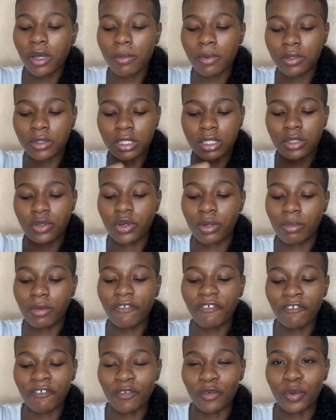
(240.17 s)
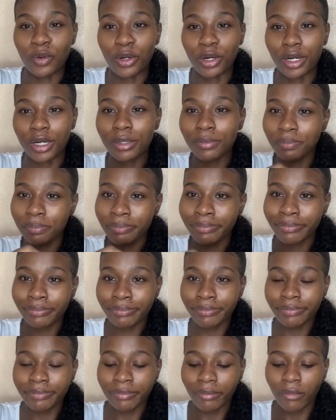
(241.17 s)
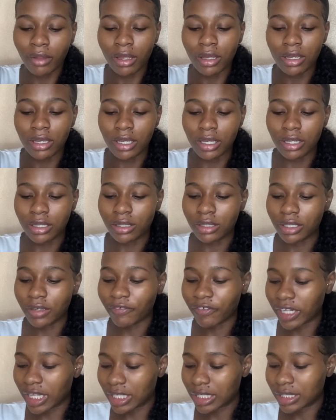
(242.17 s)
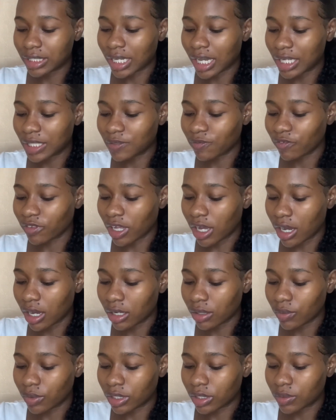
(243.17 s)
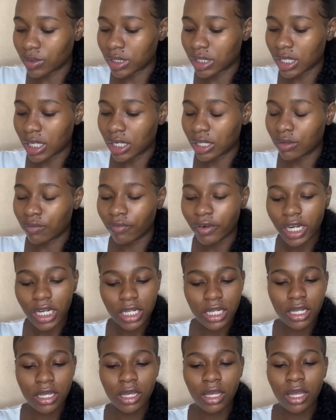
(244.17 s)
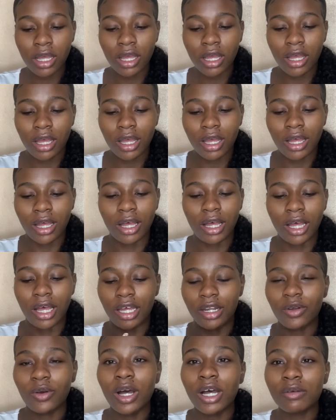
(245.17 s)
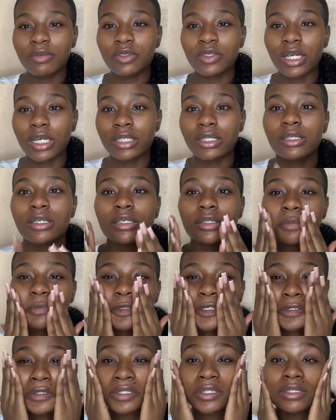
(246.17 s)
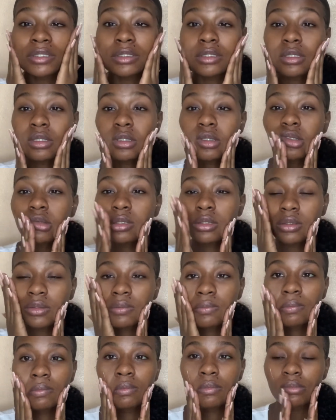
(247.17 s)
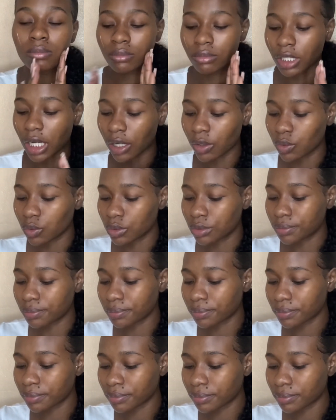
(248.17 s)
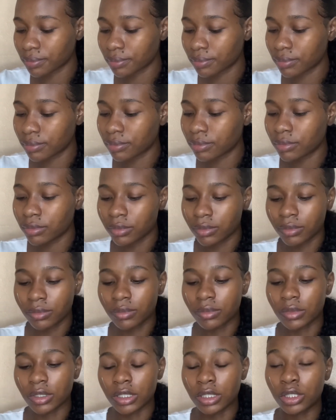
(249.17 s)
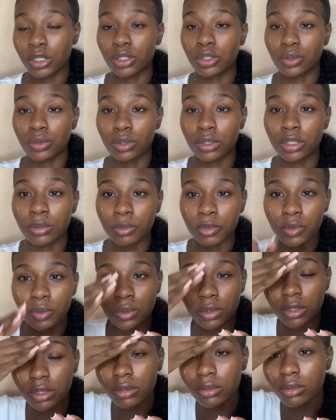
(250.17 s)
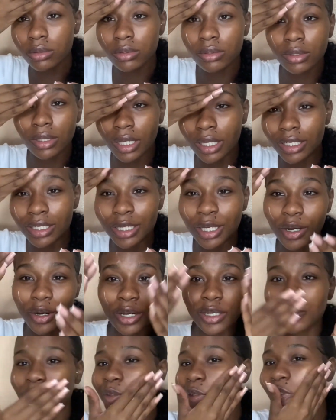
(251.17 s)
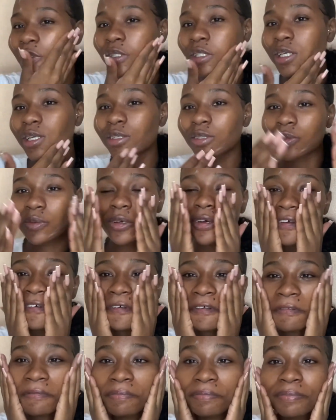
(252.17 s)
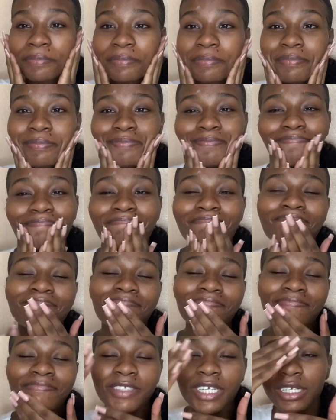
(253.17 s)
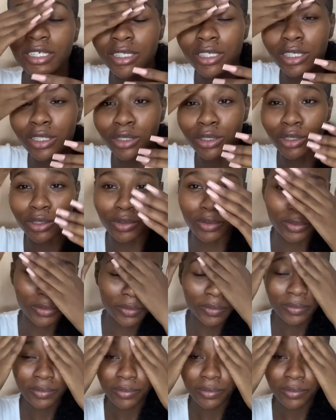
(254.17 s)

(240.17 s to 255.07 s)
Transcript: about this cream before in the Valentine's vlog when I was getting ready. I don't have dry skin, but it's just that good. So smooth, and there I use this as well, so if you know,